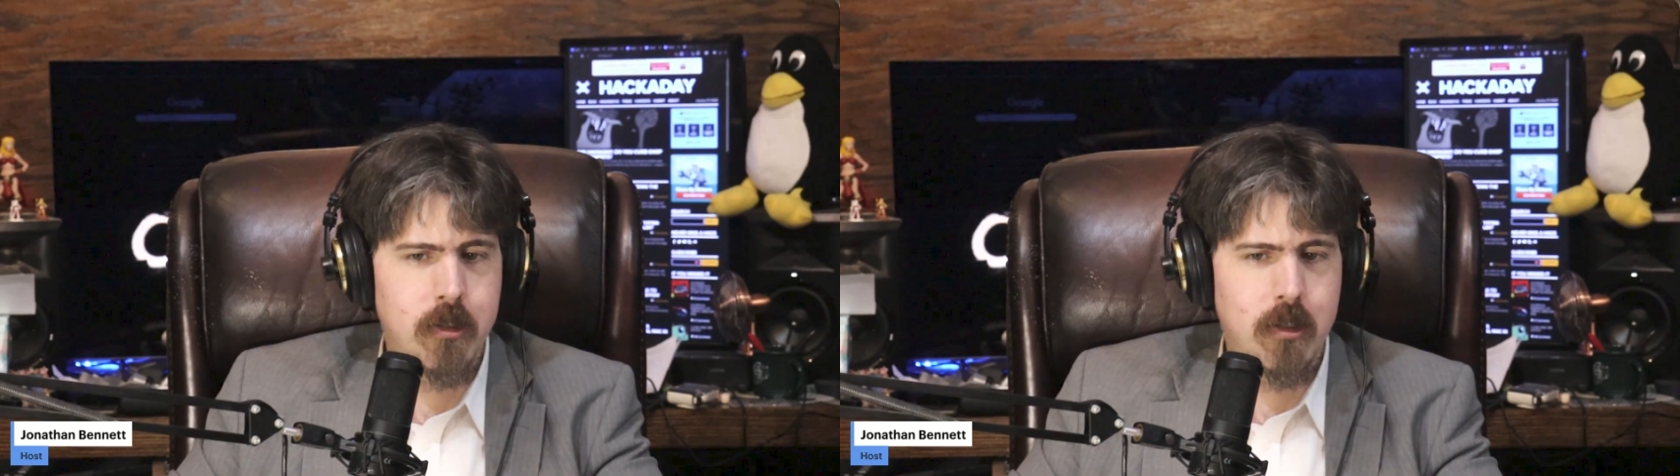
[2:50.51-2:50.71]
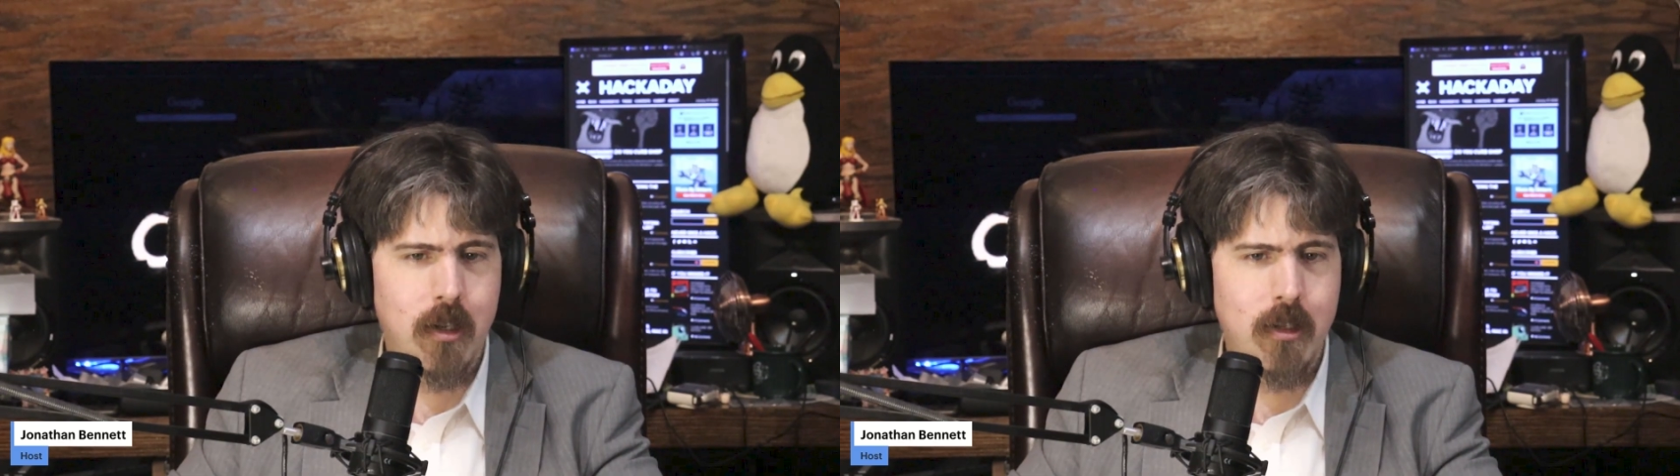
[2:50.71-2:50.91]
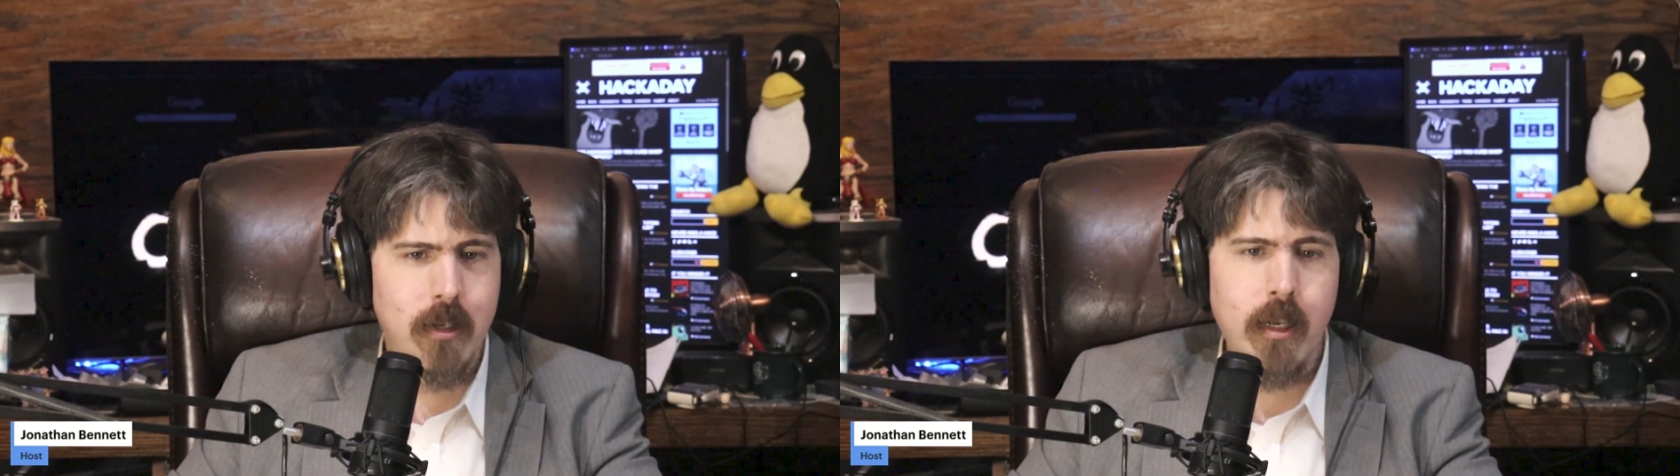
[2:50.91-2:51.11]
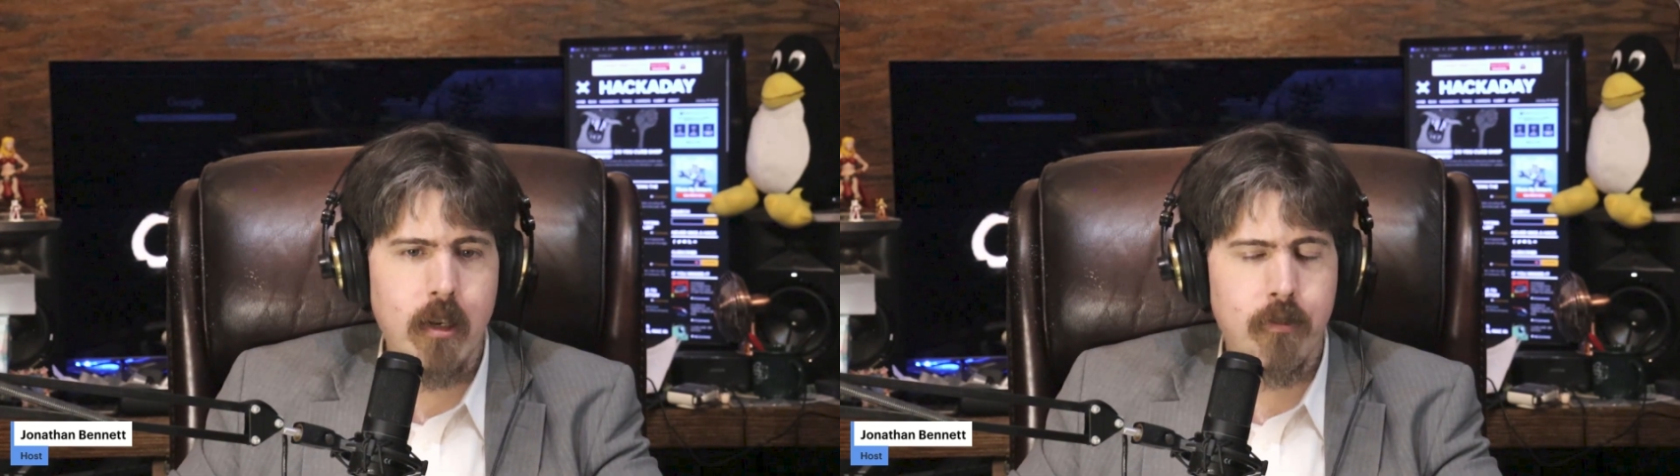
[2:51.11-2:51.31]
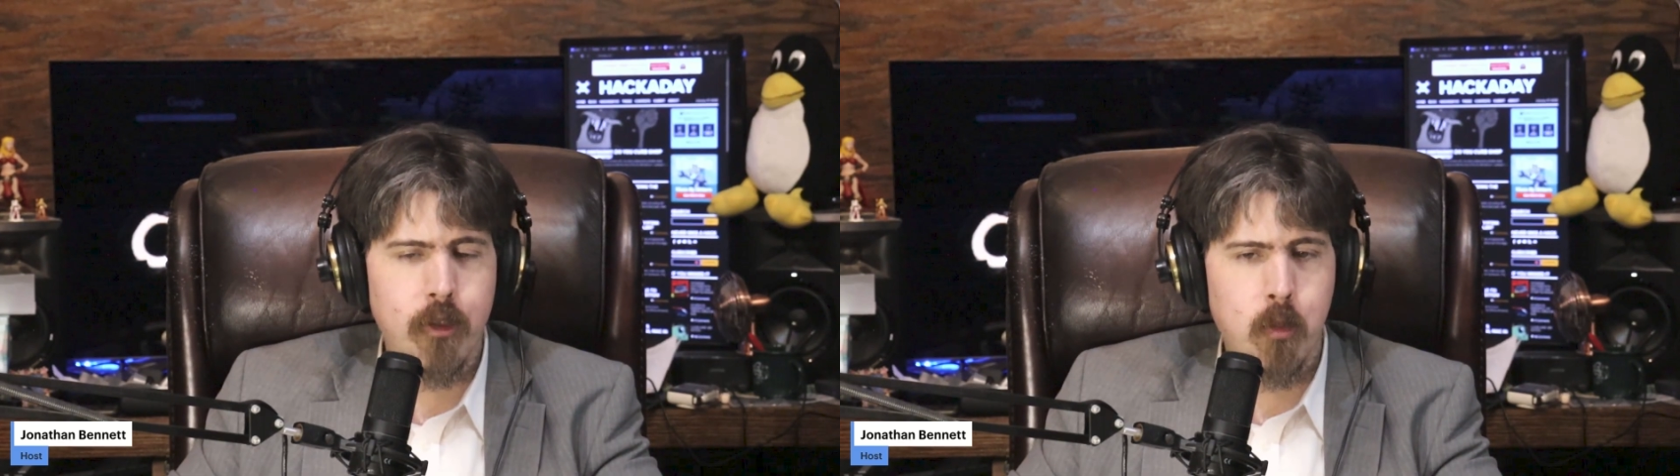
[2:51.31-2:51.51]
that's going to
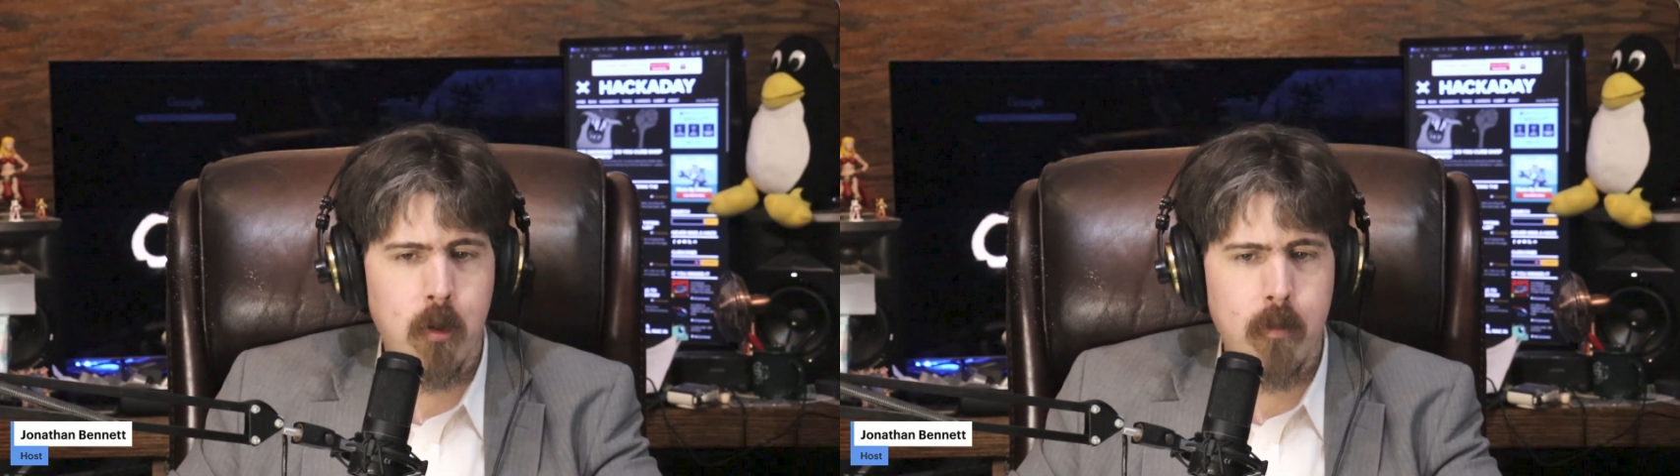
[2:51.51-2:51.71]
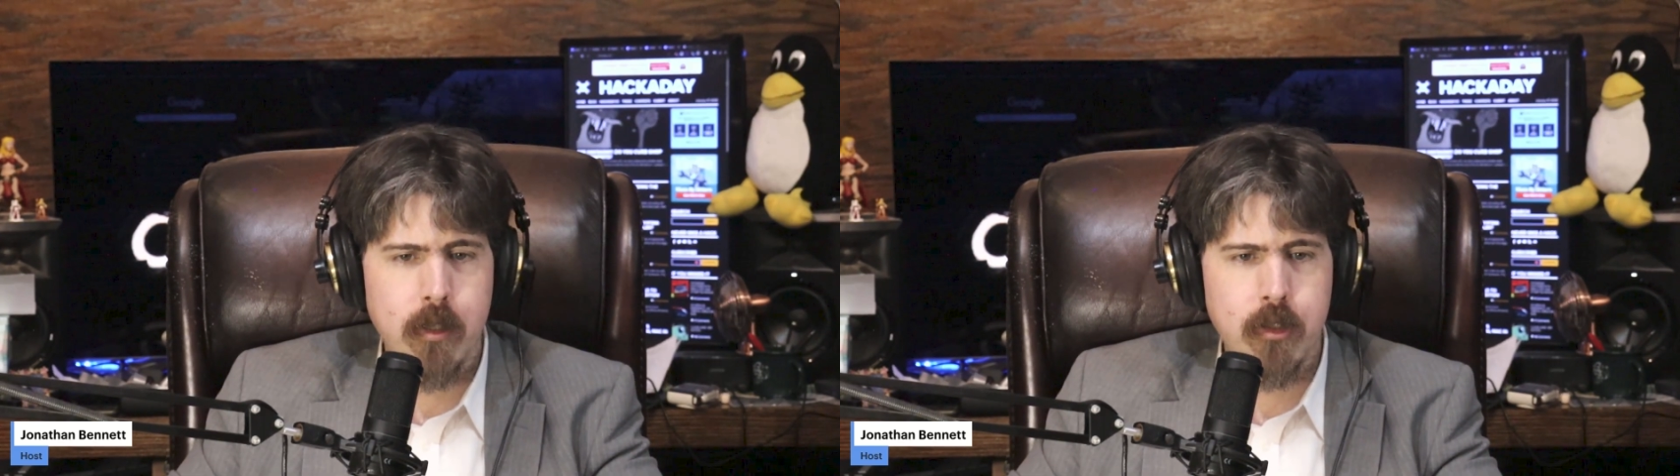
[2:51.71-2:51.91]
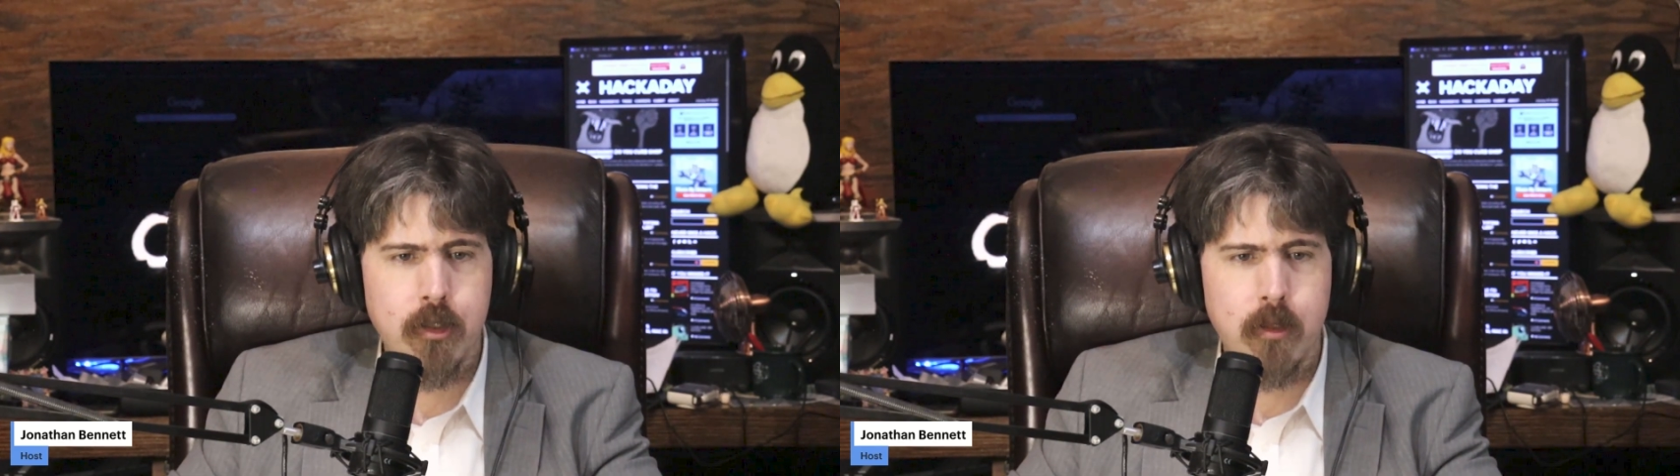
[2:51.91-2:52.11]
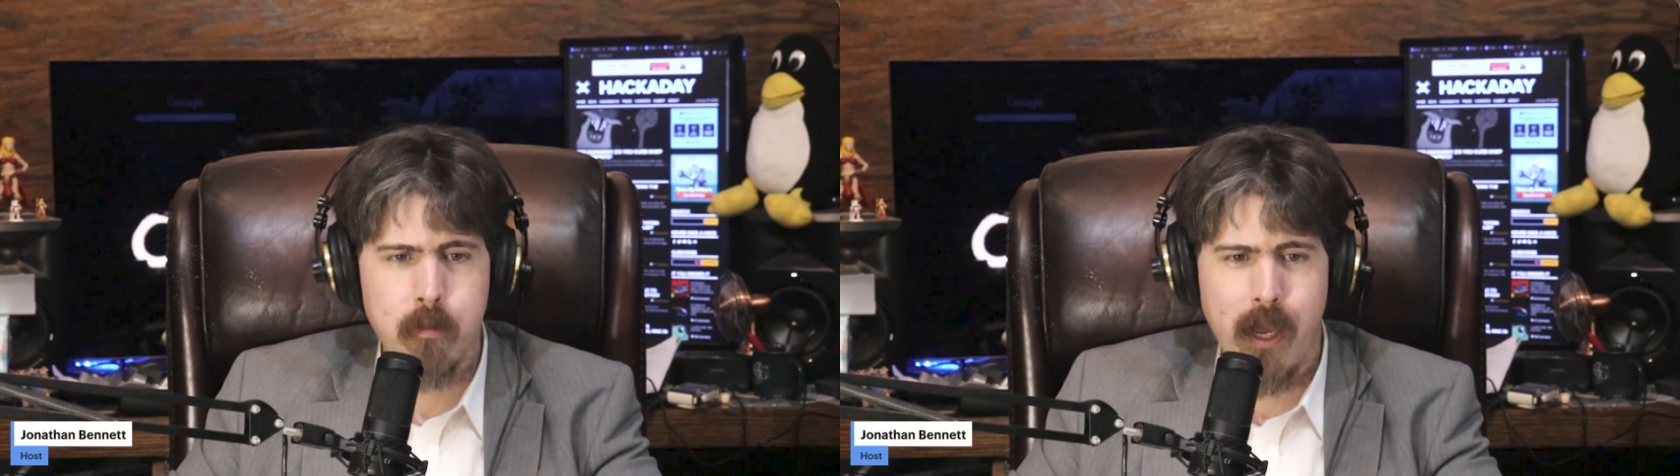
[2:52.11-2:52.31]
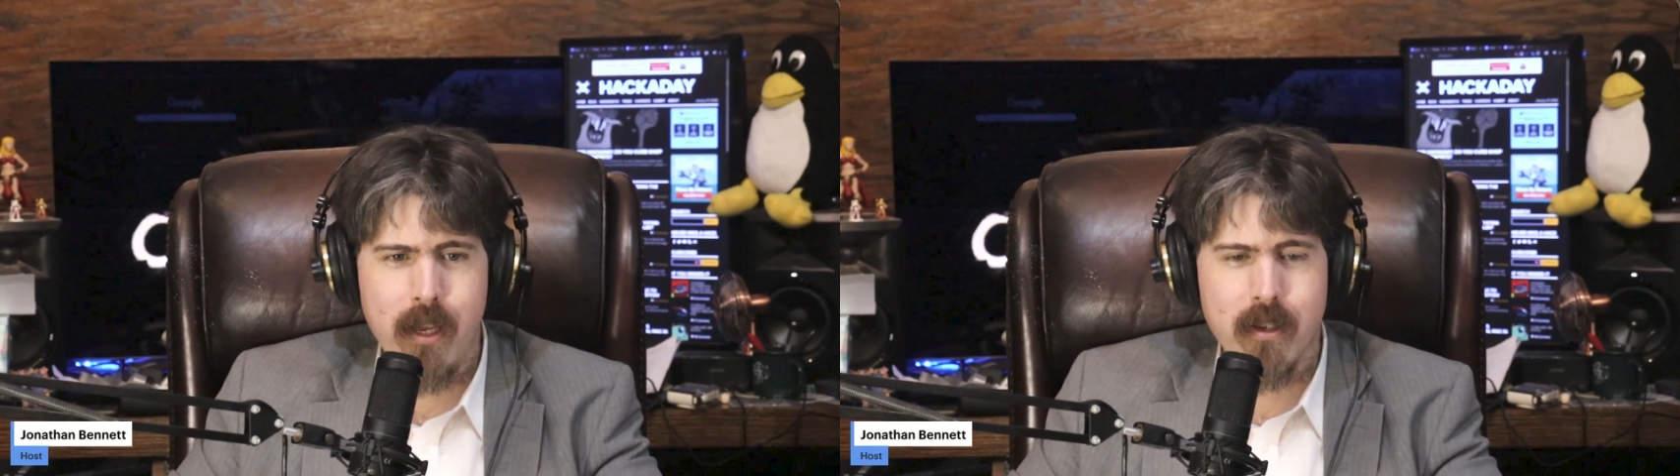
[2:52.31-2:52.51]
need a few more months to
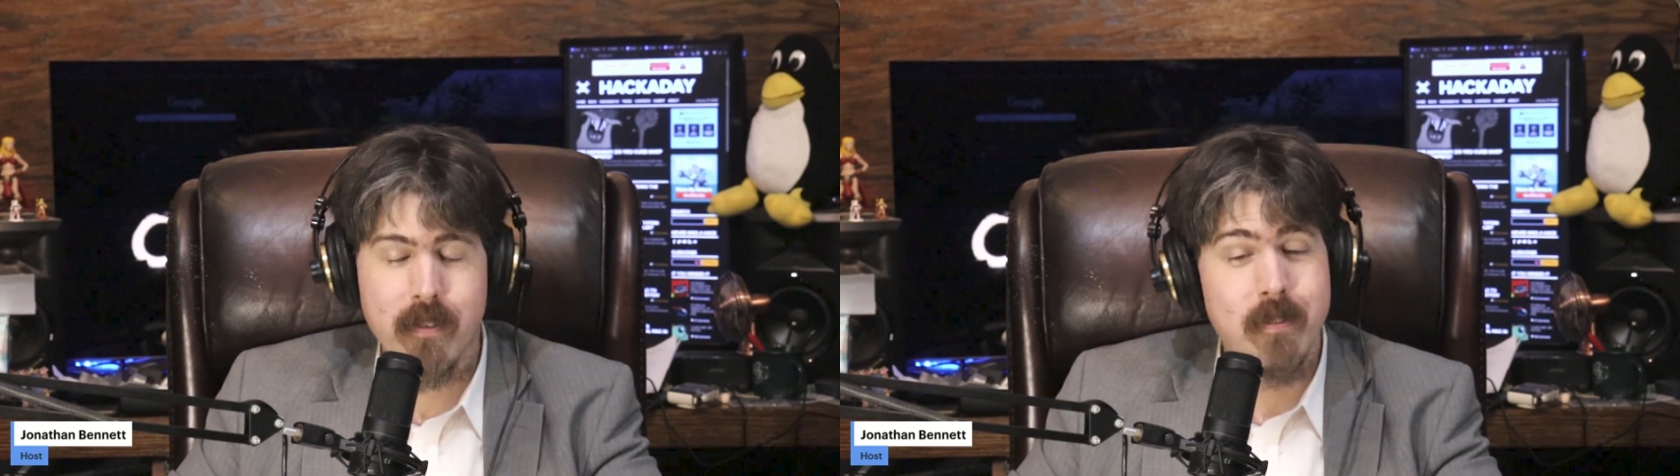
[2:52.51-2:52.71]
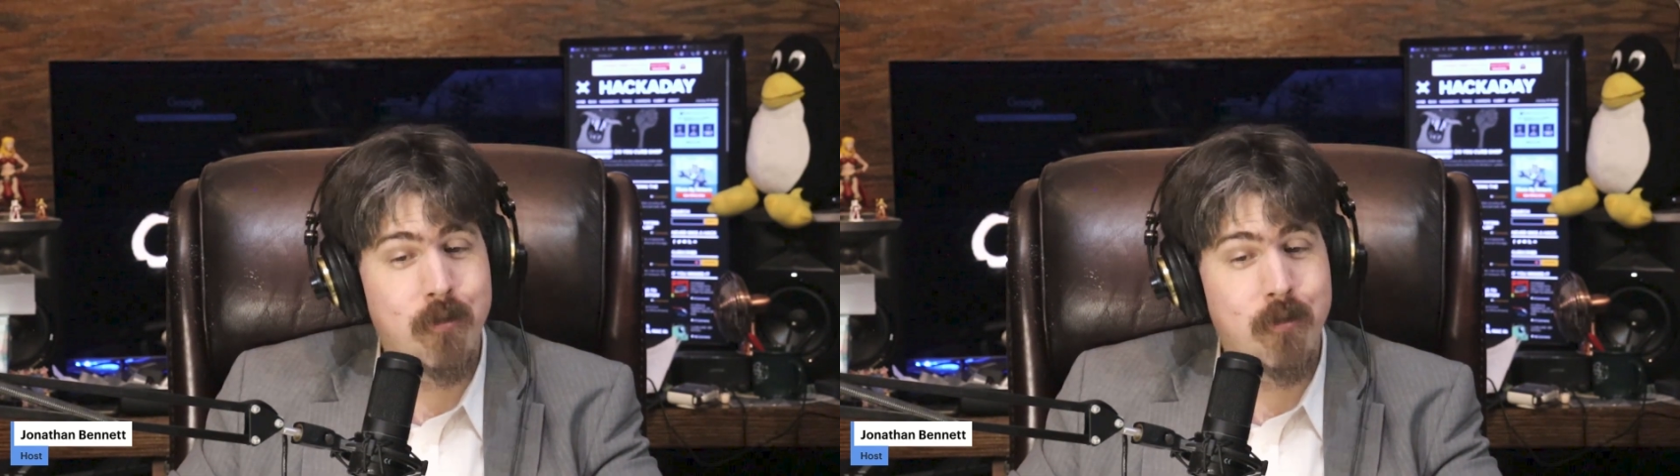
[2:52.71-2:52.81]
bake.